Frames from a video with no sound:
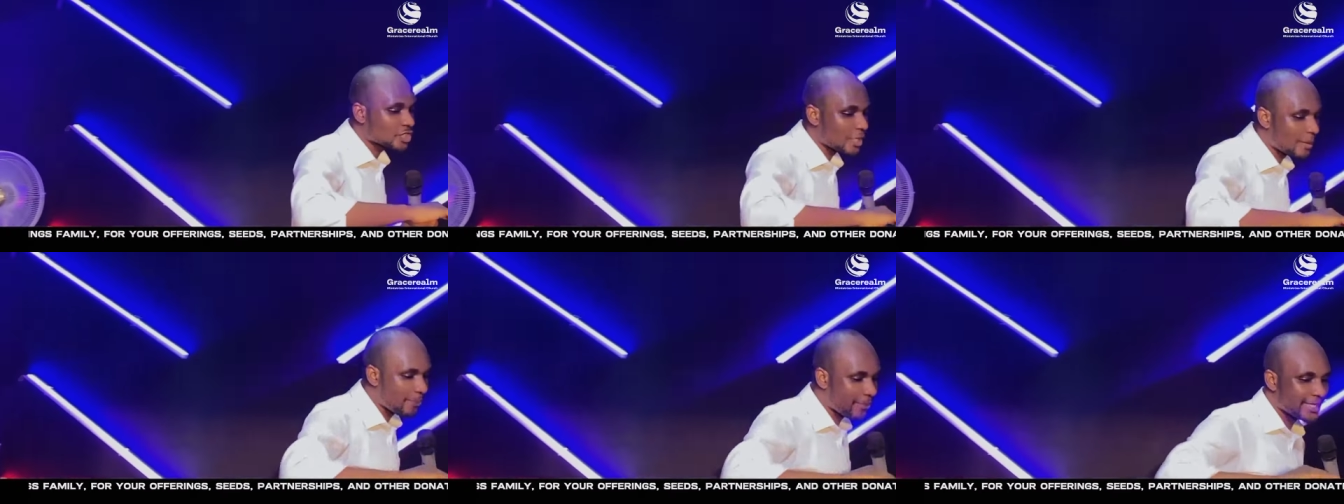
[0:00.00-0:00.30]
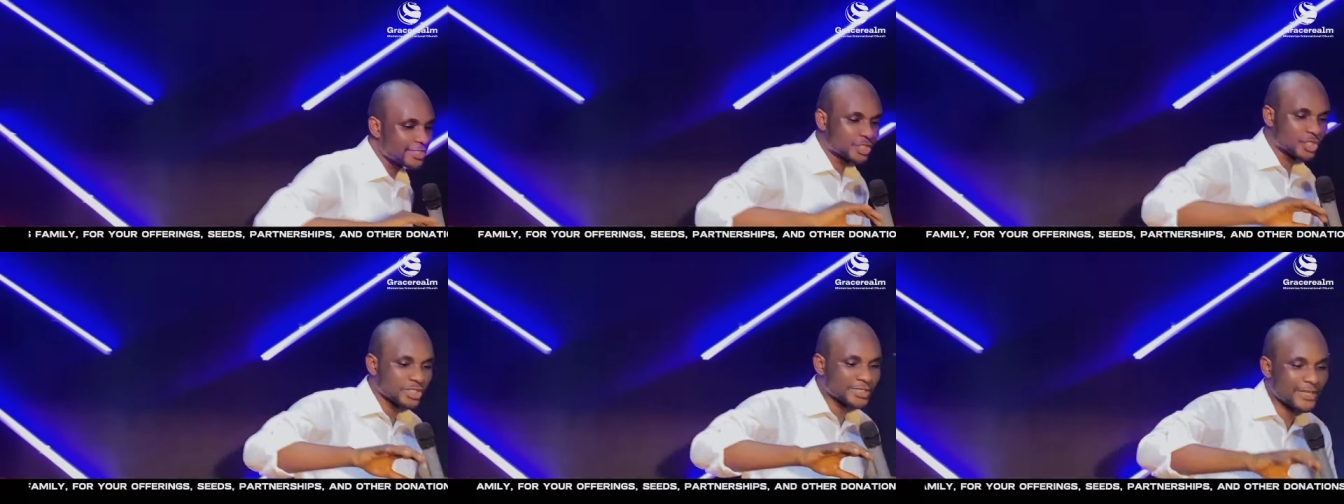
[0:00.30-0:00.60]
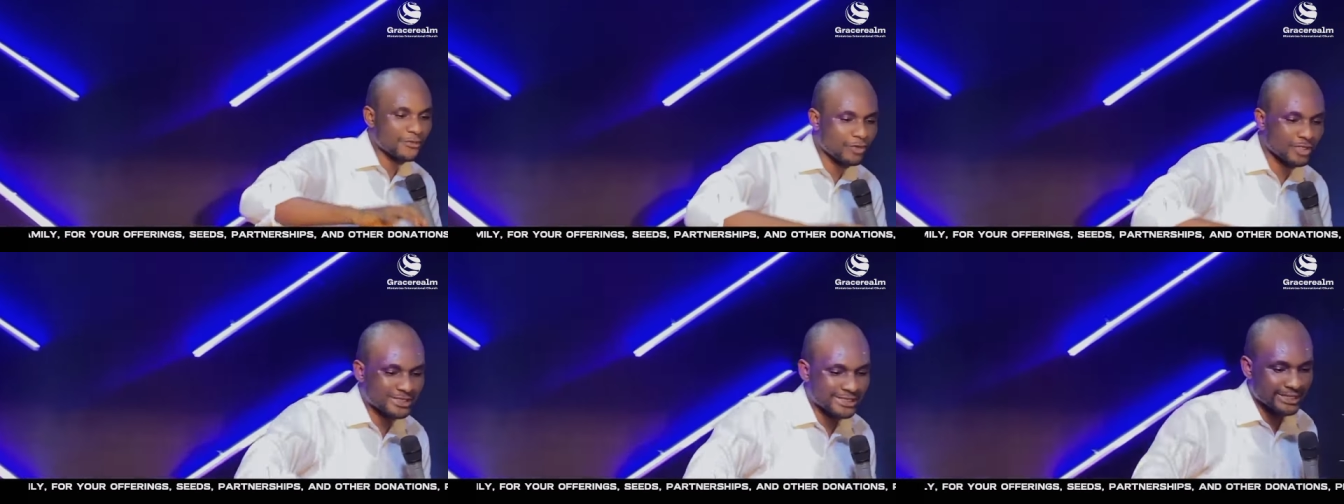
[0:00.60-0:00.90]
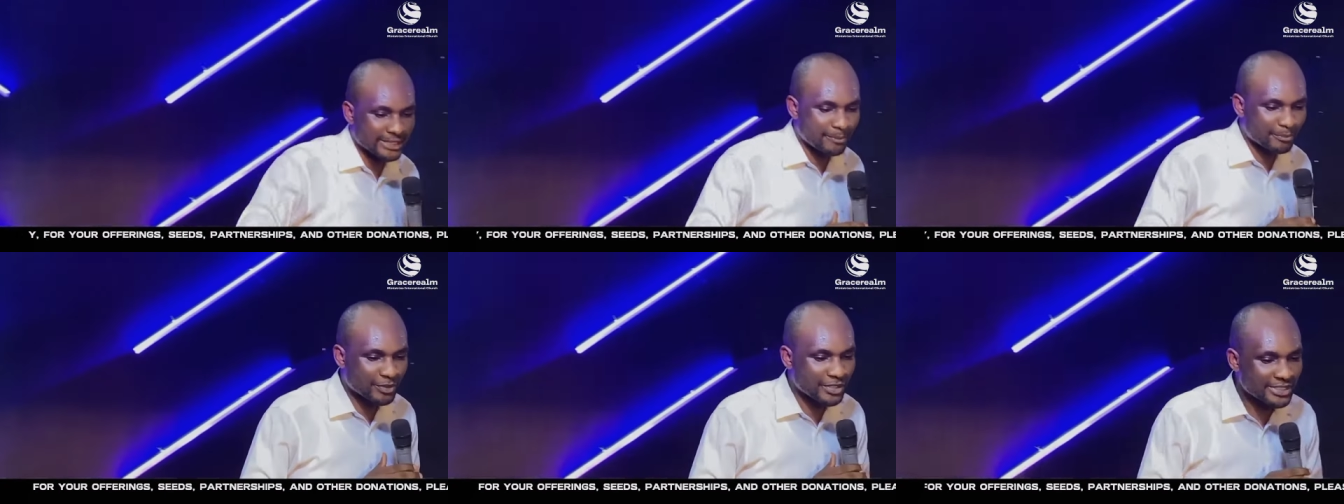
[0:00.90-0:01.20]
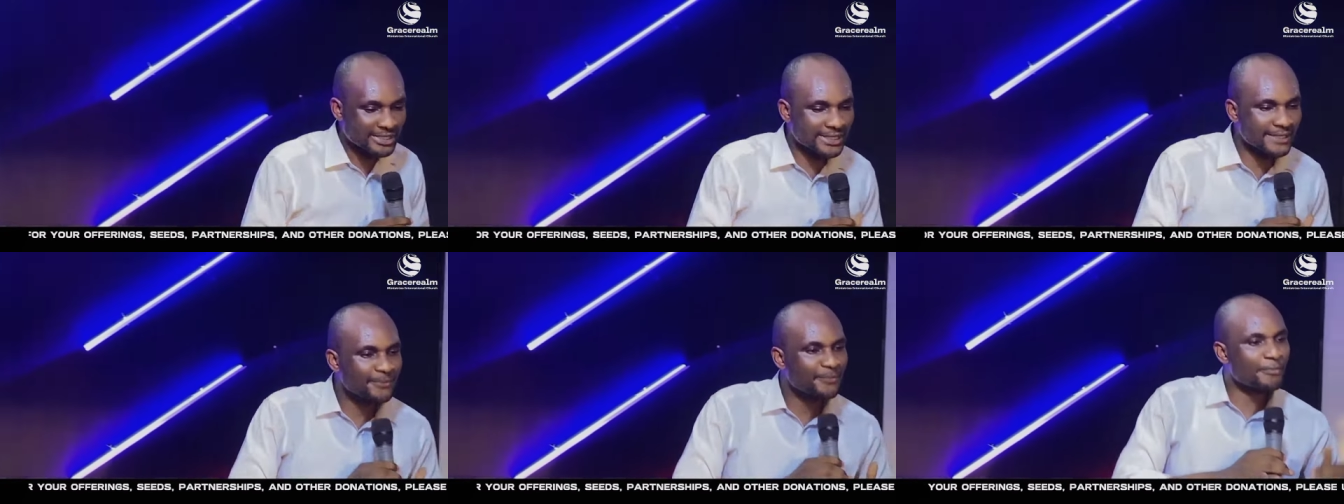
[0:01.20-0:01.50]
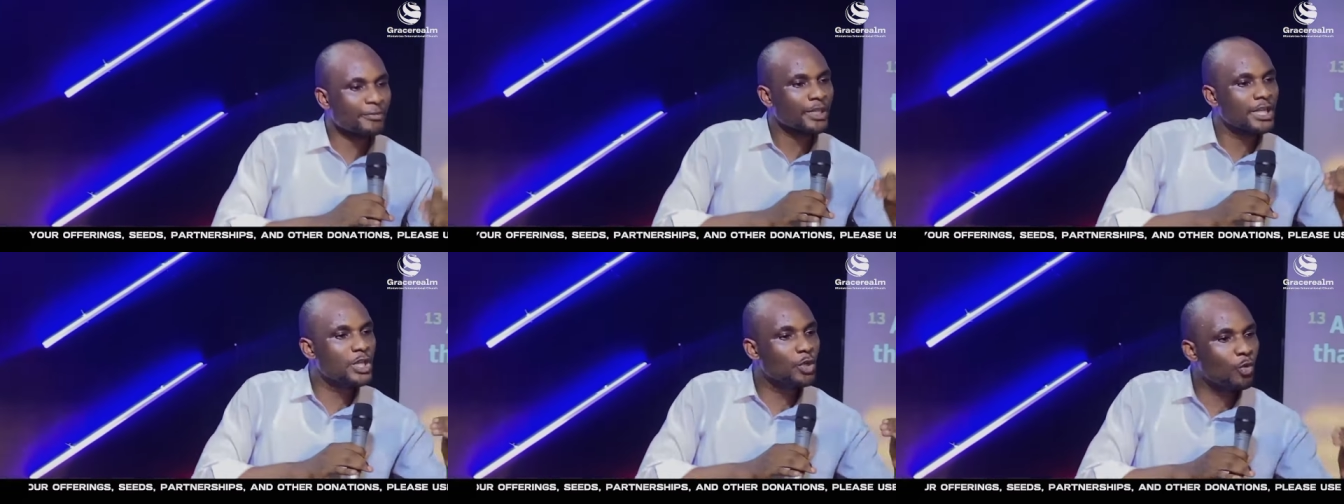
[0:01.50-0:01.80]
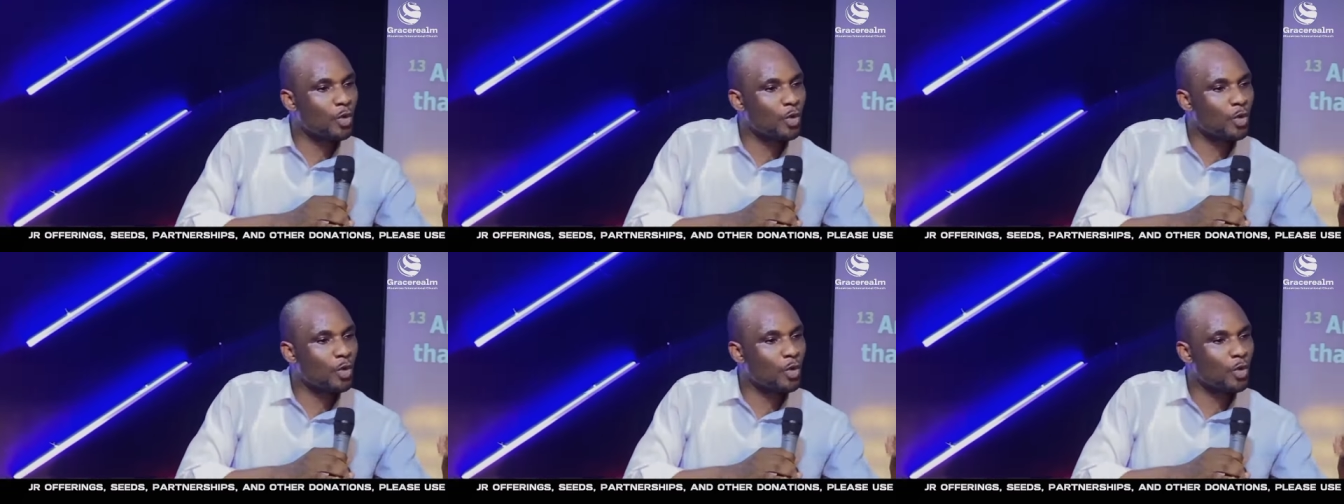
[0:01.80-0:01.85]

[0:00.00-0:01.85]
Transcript: some, Joseph was in the prison, he